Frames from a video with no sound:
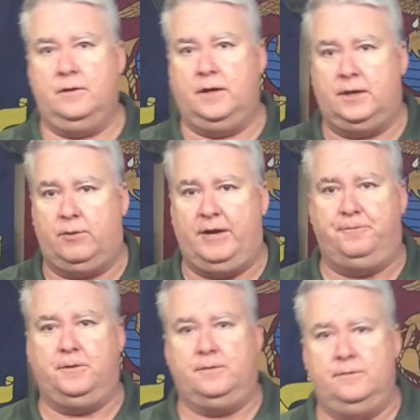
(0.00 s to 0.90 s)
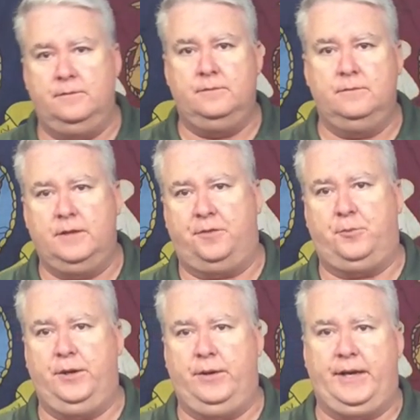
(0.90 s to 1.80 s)
on a rifle, a
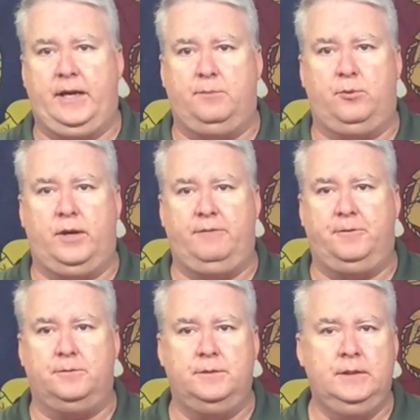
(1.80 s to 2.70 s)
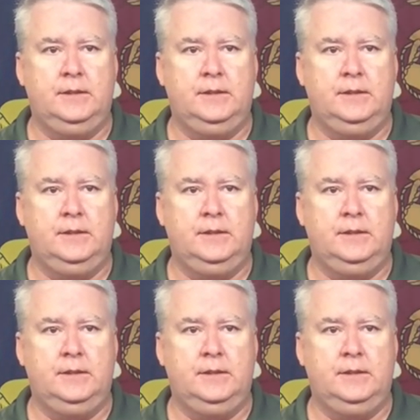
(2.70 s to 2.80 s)
.308 caliber rifle.